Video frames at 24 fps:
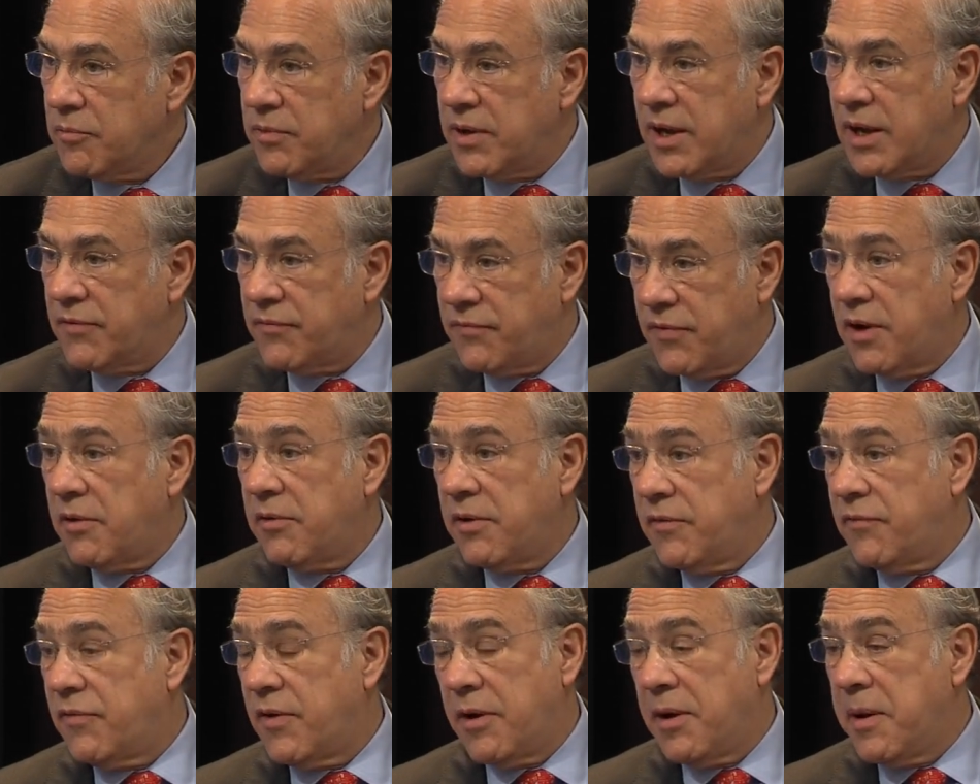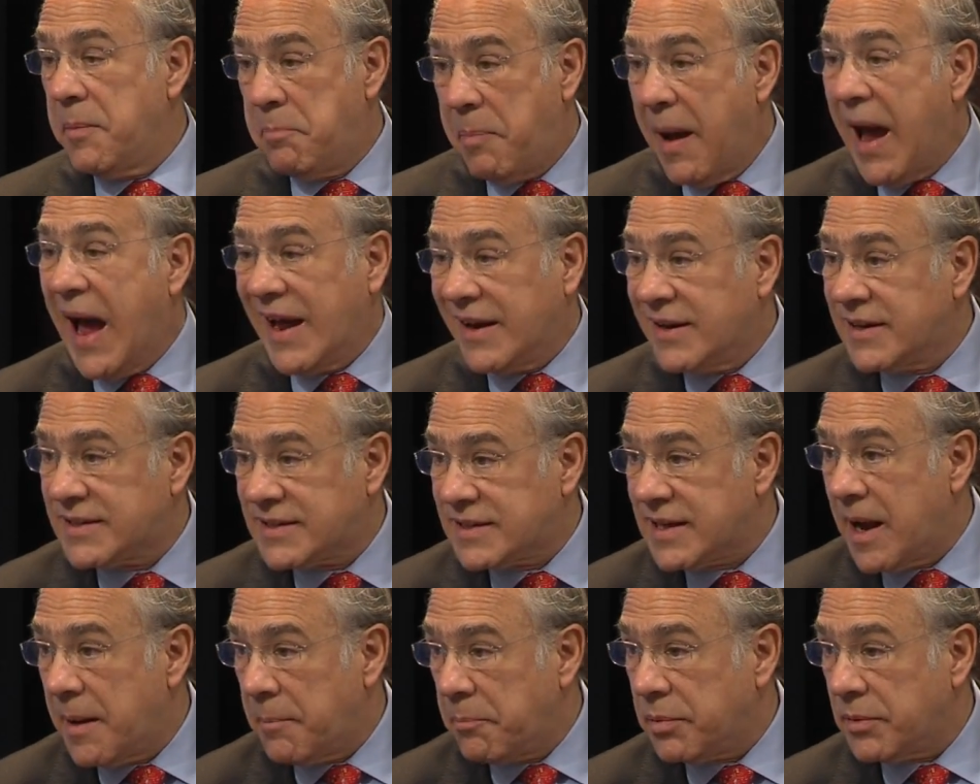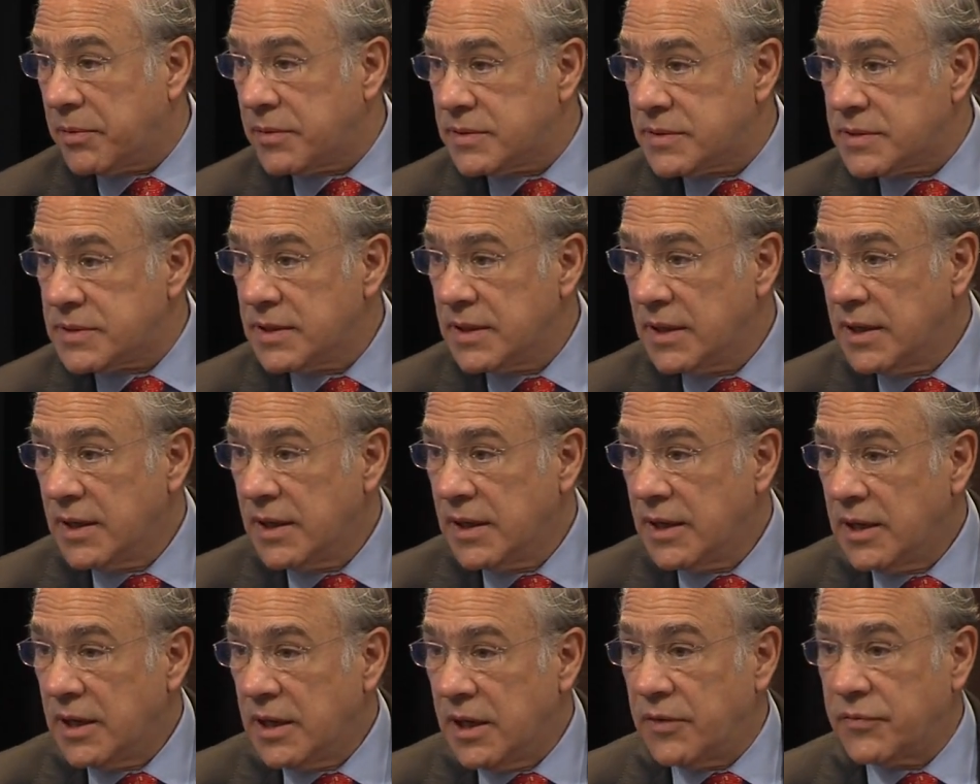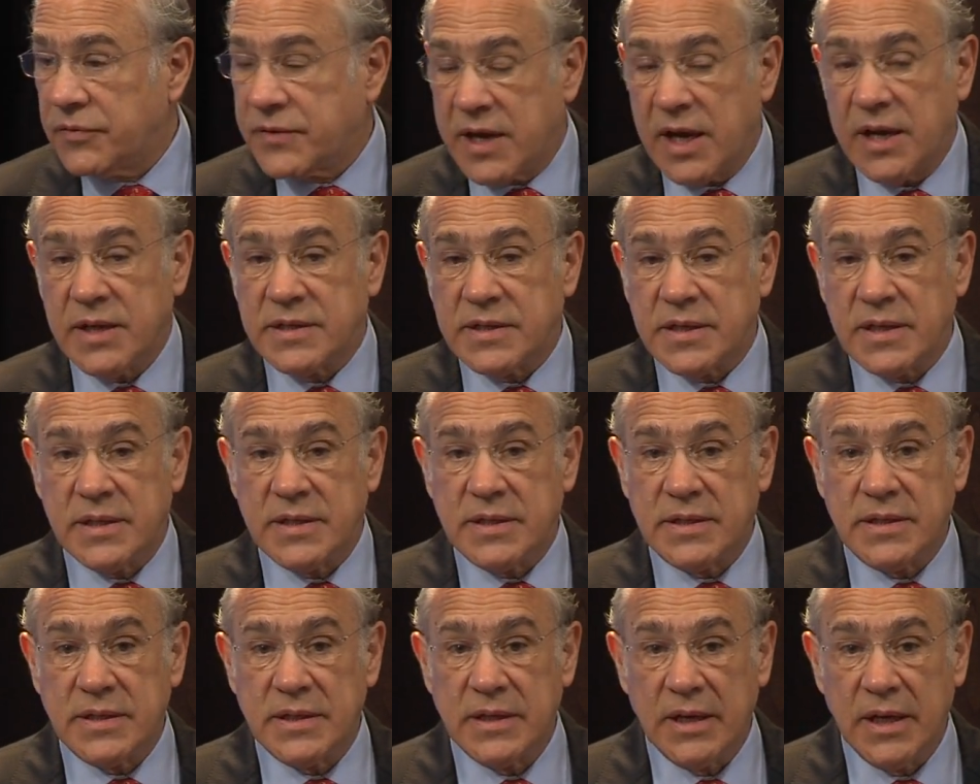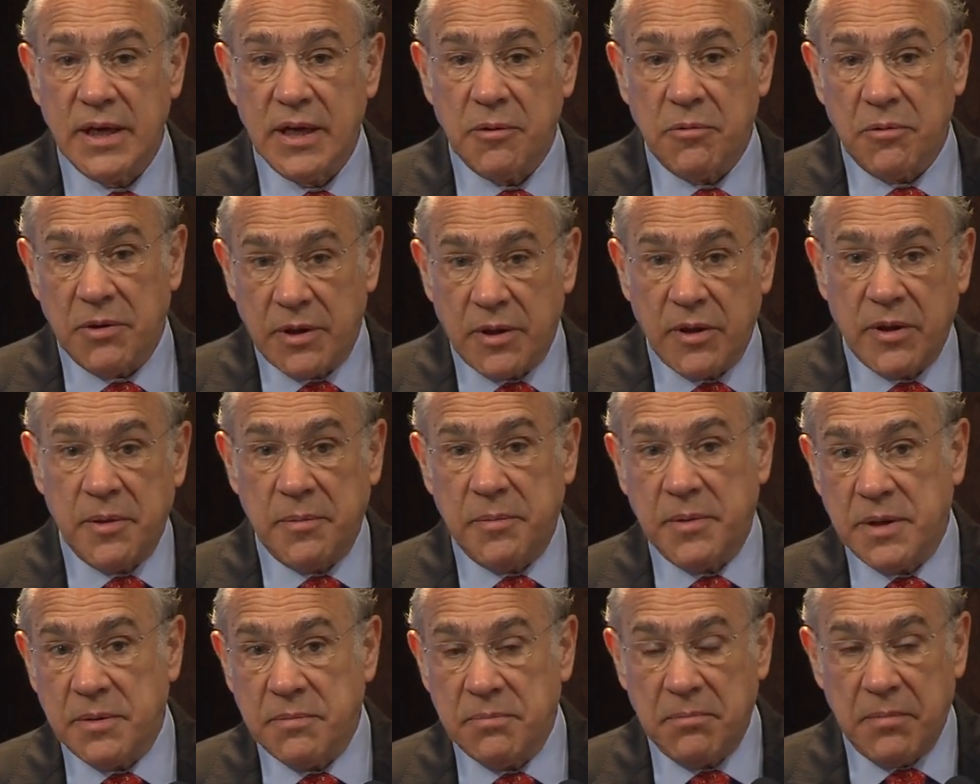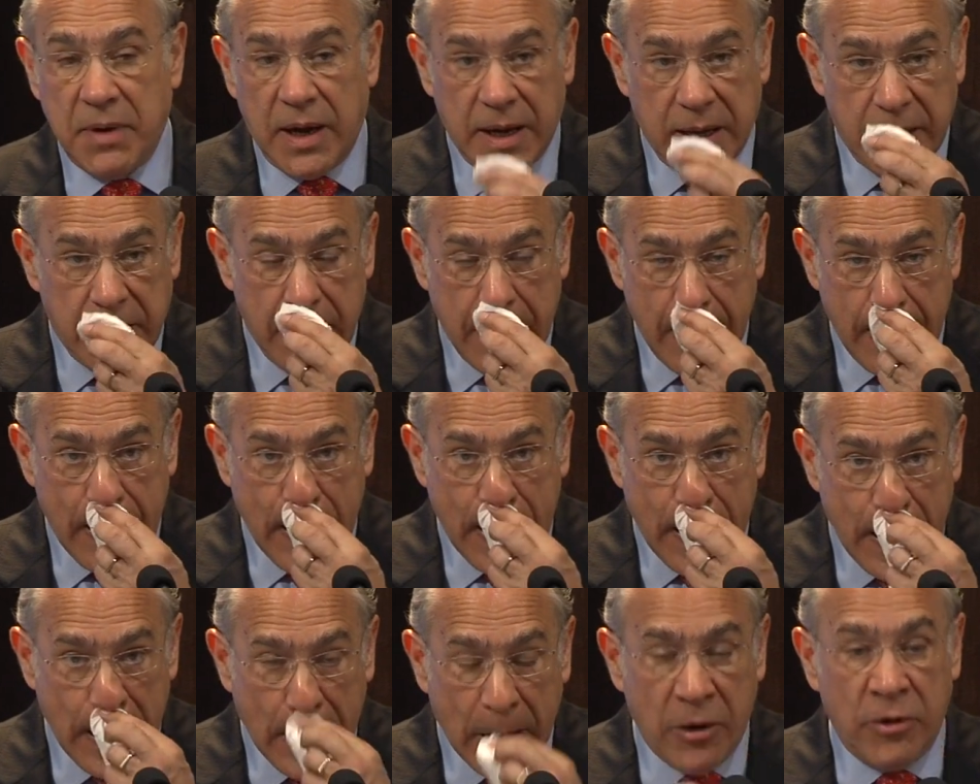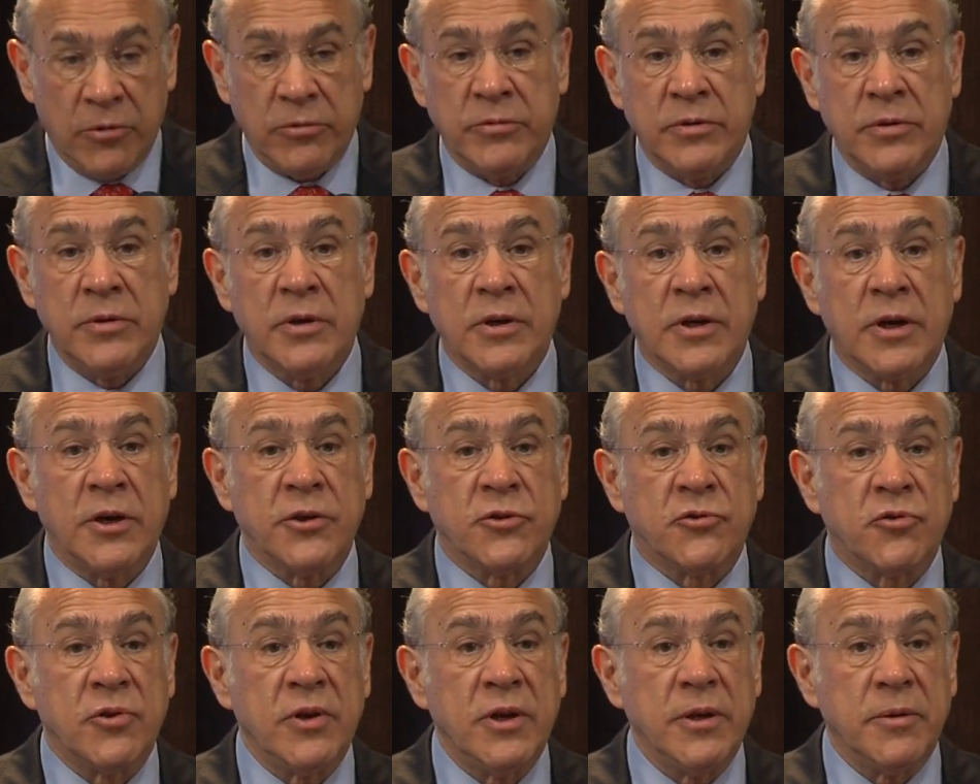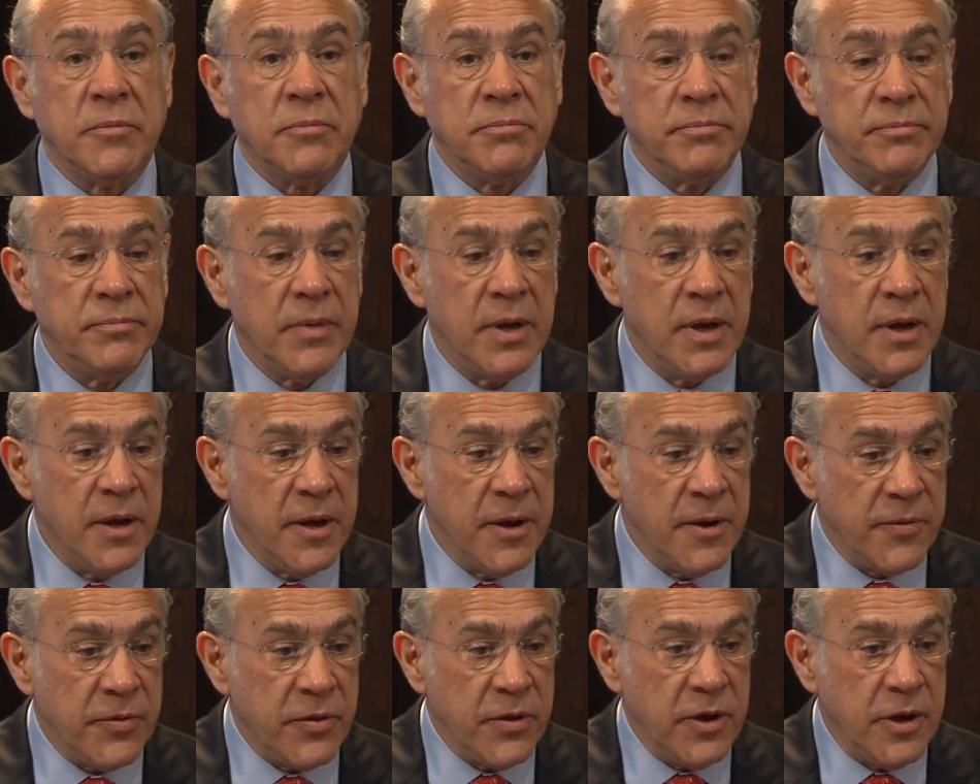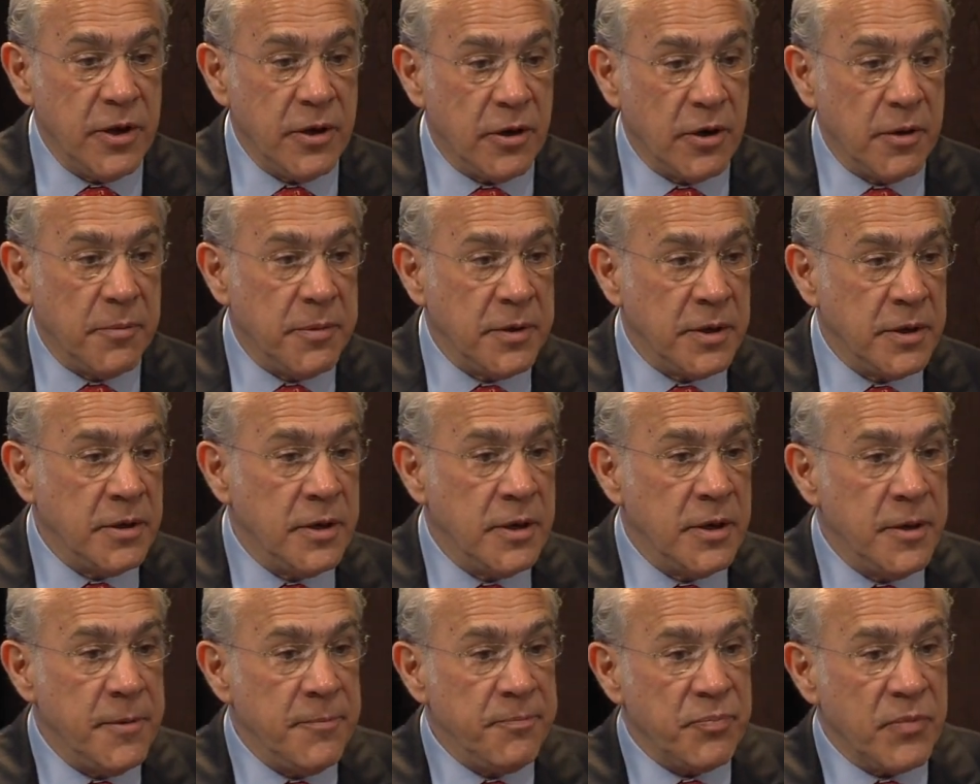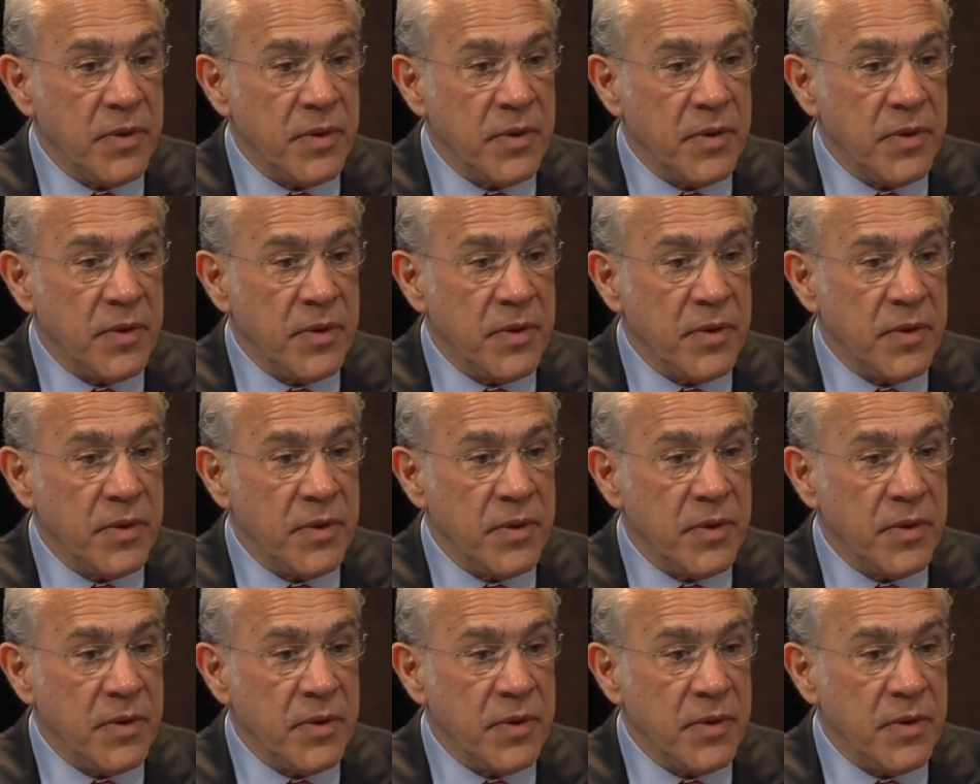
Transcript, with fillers: We have very, very bad examples of cases, one of them in my own country, in the urban